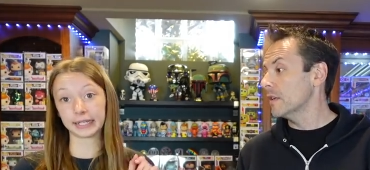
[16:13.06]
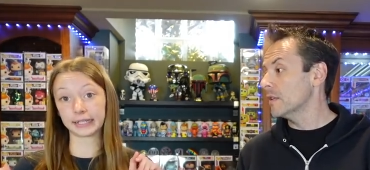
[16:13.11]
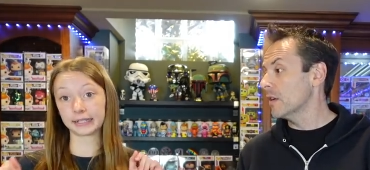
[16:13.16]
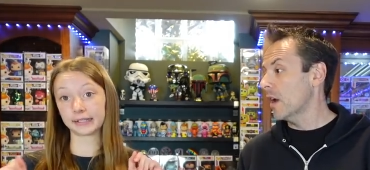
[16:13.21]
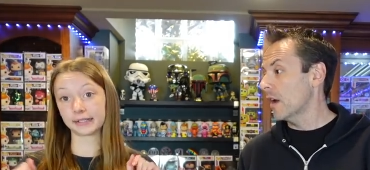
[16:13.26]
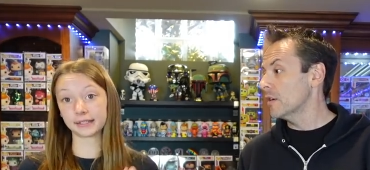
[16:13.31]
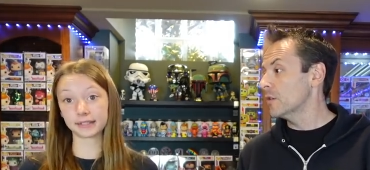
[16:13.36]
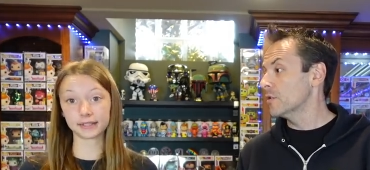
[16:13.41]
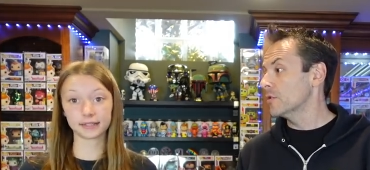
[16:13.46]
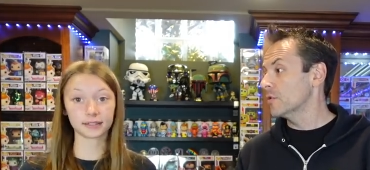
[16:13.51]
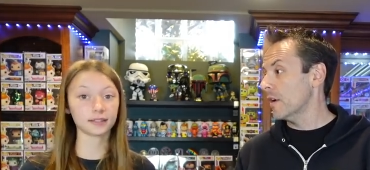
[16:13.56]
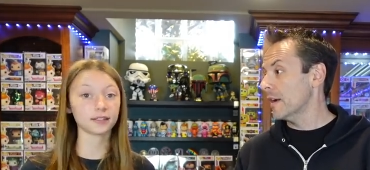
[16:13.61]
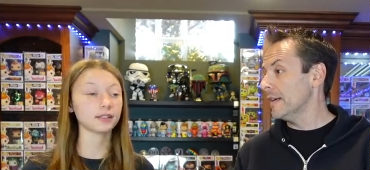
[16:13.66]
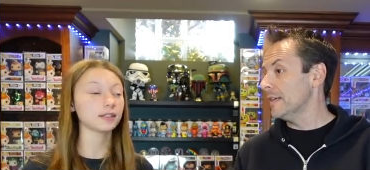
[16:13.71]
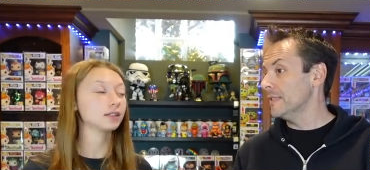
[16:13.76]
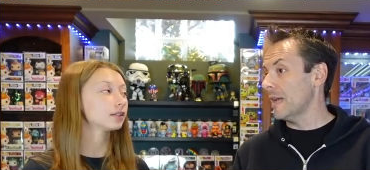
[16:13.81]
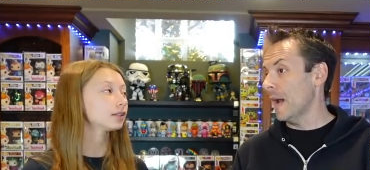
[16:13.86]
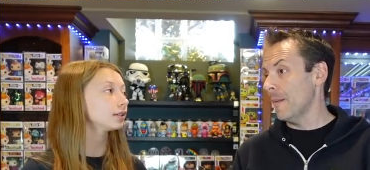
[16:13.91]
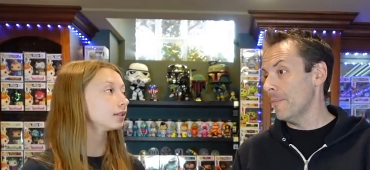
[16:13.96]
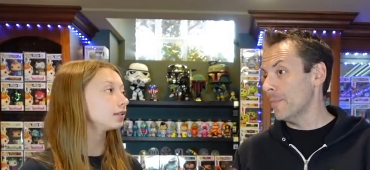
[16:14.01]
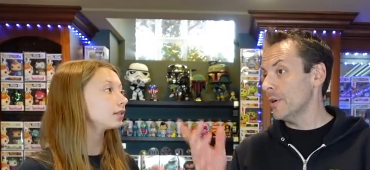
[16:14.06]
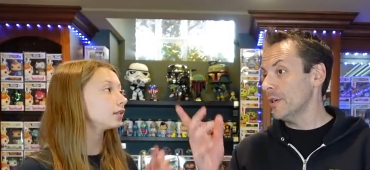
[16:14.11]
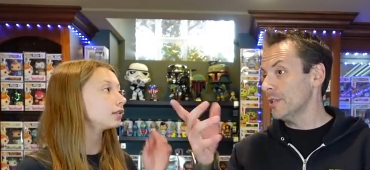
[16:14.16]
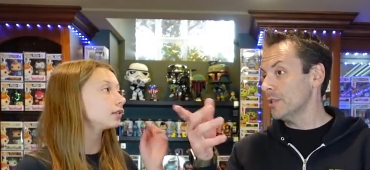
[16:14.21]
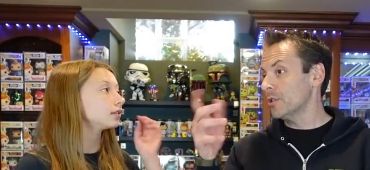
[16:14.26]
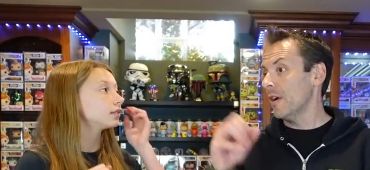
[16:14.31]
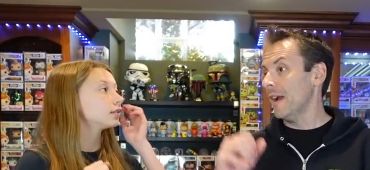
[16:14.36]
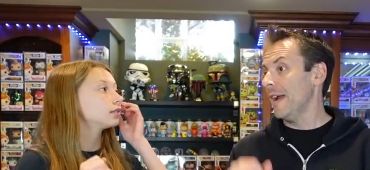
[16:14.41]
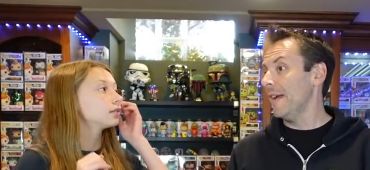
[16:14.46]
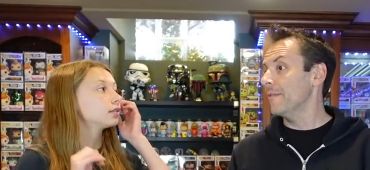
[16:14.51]
Speaker 1: a ton of trades. I'm
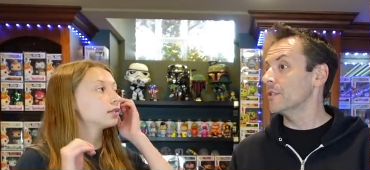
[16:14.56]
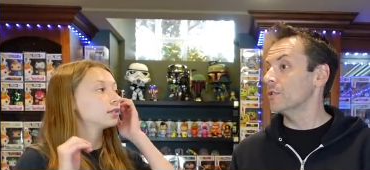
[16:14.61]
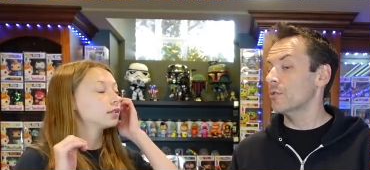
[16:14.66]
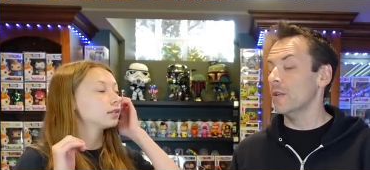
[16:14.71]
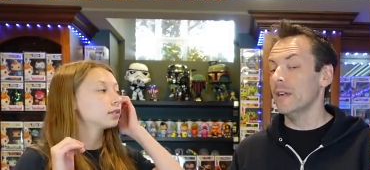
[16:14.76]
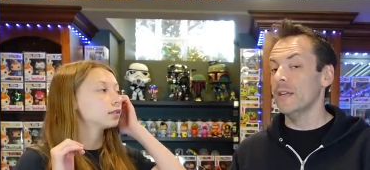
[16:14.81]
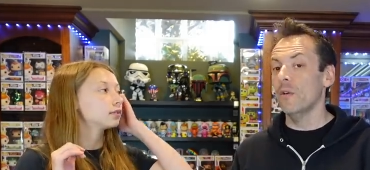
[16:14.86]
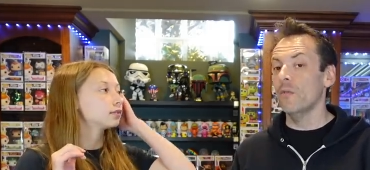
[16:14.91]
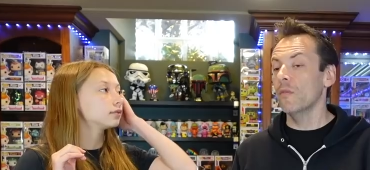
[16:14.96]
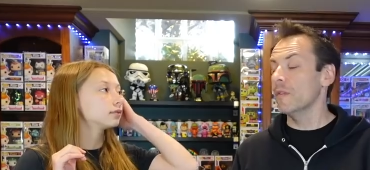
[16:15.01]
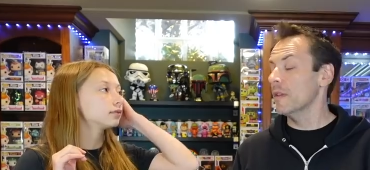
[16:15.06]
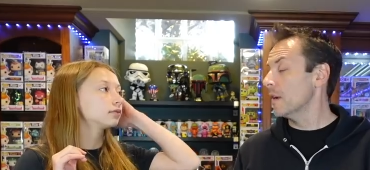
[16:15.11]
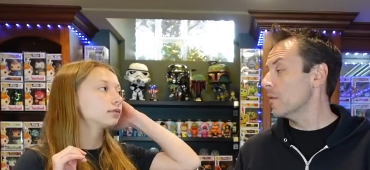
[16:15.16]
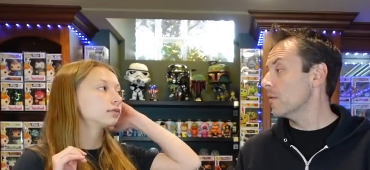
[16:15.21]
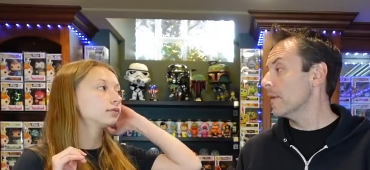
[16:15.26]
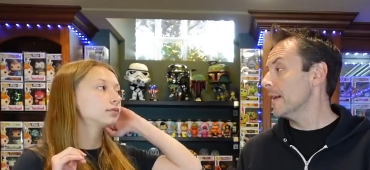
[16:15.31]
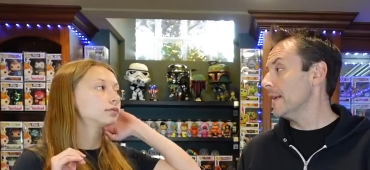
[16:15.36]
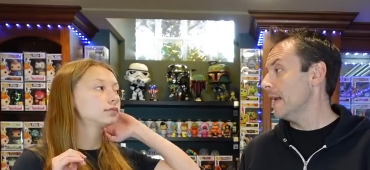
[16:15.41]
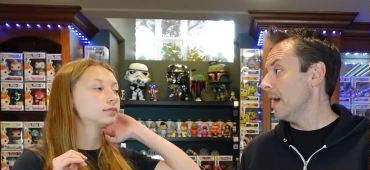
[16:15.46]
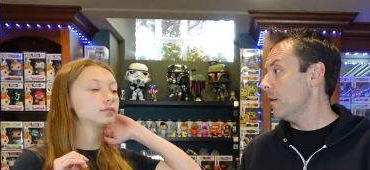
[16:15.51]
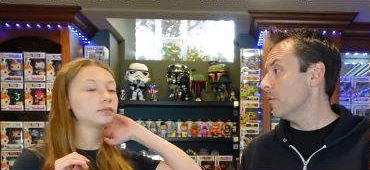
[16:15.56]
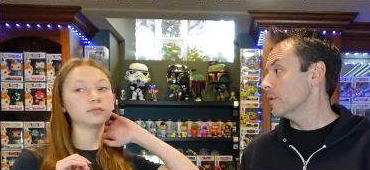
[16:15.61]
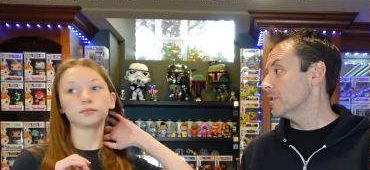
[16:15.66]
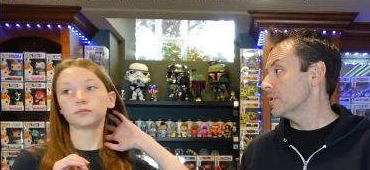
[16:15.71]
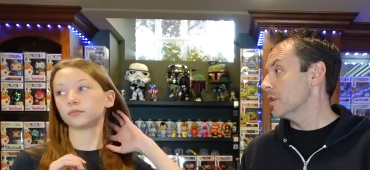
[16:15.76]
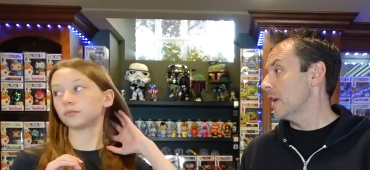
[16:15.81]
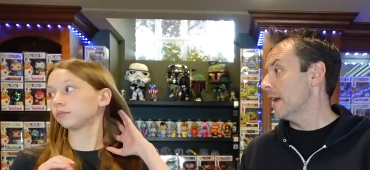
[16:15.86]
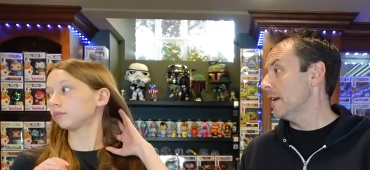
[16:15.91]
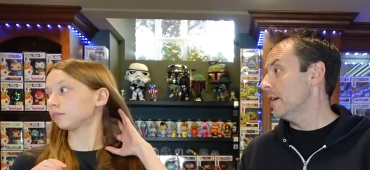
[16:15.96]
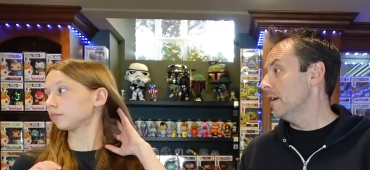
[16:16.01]
pretty sure I have a trade over there right now with
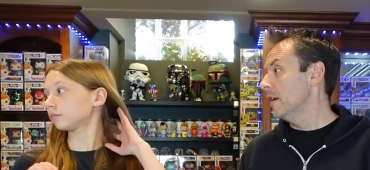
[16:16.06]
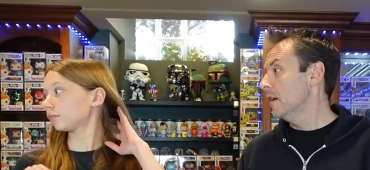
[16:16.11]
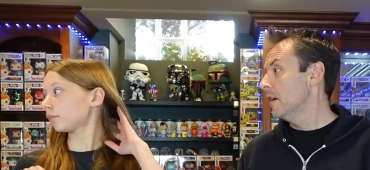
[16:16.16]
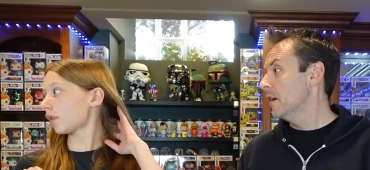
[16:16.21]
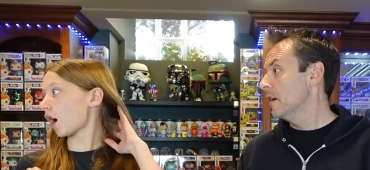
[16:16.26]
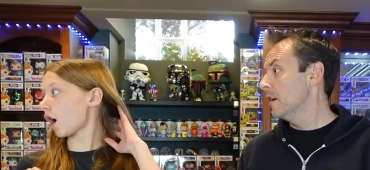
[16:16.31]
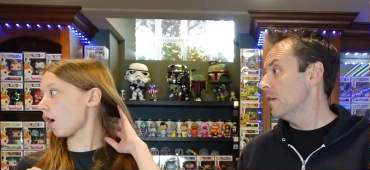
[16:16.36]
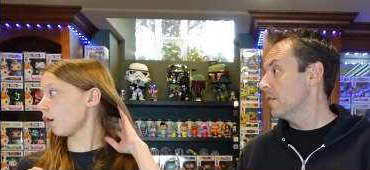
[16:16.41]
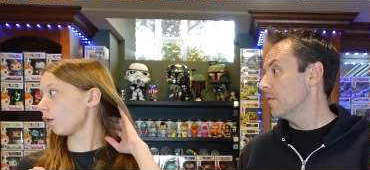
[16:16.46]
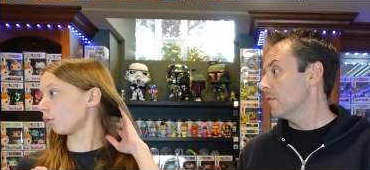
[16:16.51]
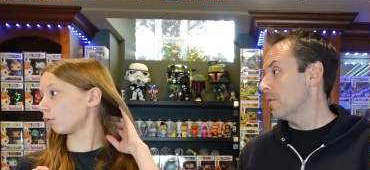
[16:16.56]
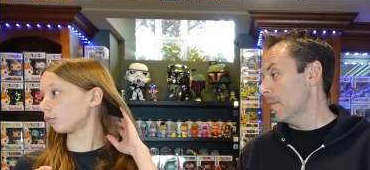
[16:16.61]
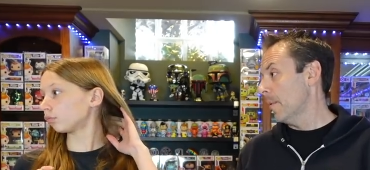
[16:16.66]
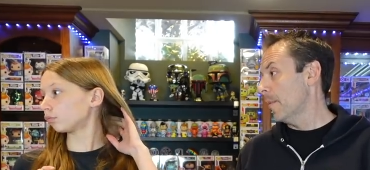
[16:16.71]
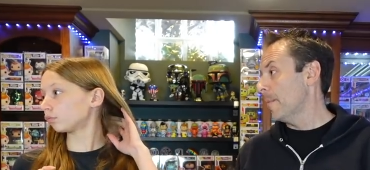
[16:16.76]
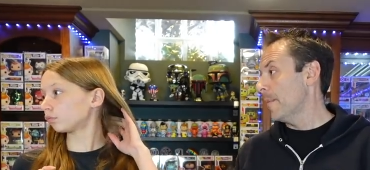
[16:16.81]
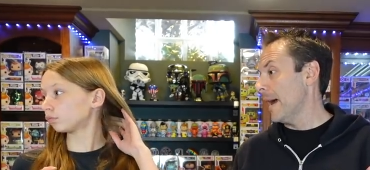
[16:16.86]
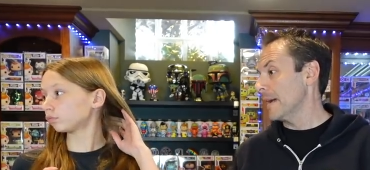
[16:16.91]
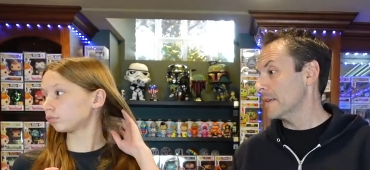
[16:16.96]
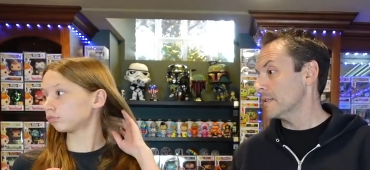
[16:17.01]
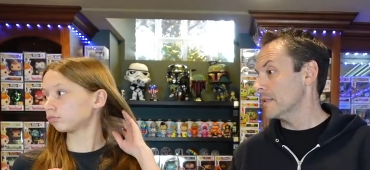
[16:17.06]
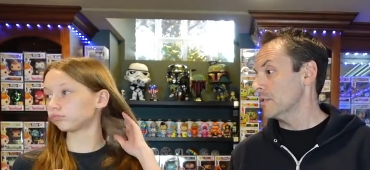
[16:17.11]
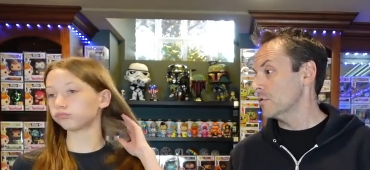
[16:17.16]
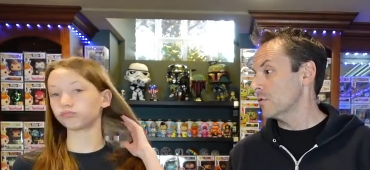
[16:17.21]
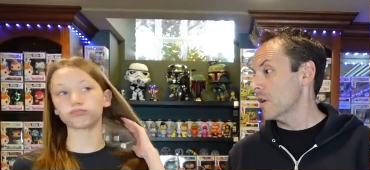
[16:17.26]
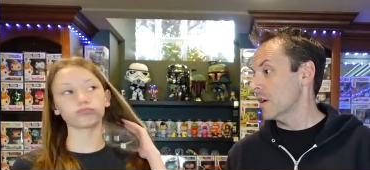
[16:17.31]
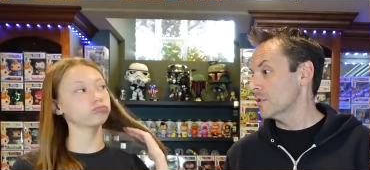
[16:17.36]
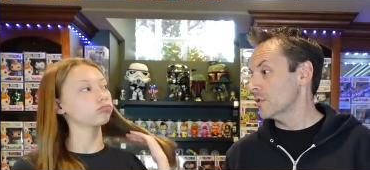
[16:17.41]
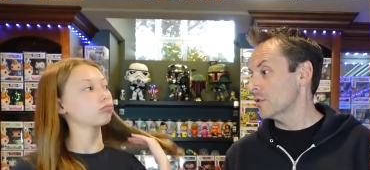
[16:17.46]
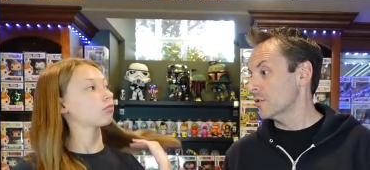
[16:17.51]
Jay from Unboxing
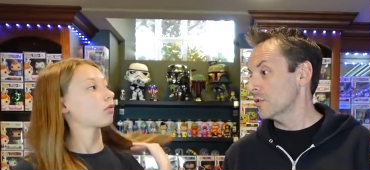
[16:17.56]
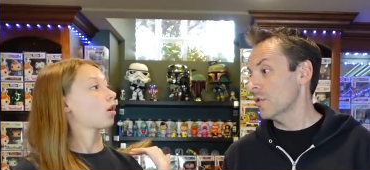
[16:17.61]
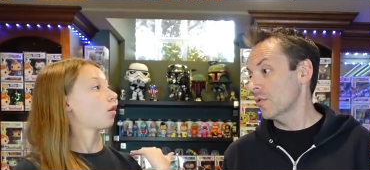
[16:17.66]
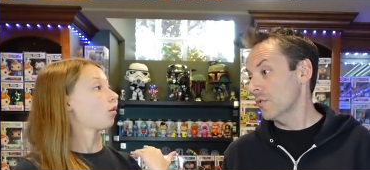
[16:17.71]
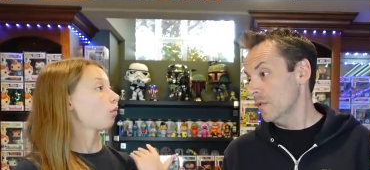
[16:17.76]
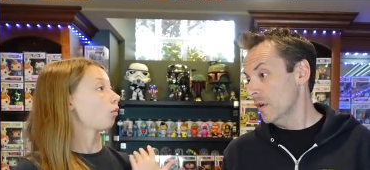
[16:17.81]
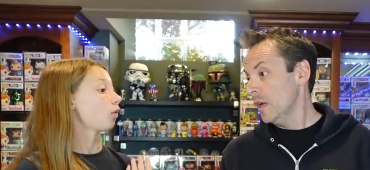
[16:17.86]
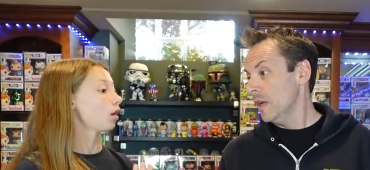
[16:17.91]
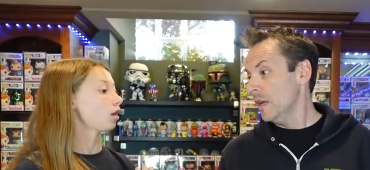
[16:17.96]
Treasures. So